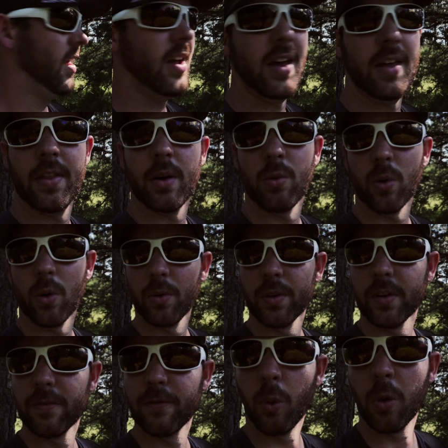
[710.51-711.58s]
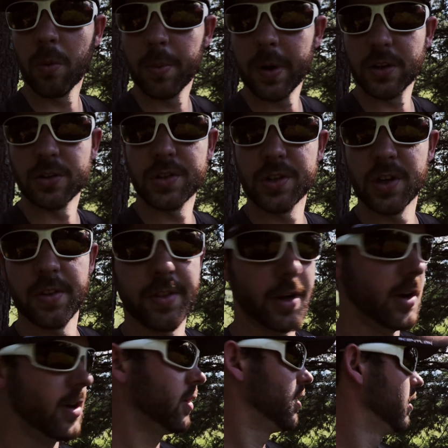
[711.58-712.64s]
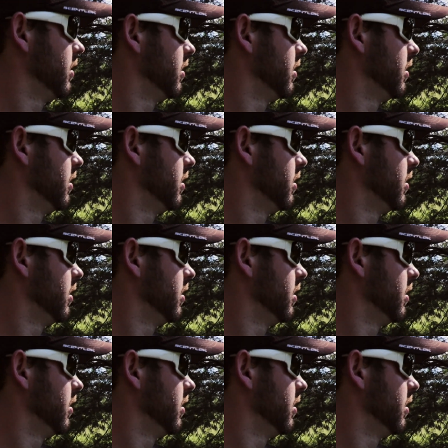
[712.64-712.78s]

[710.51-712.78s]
and there were only 4 pictures on there.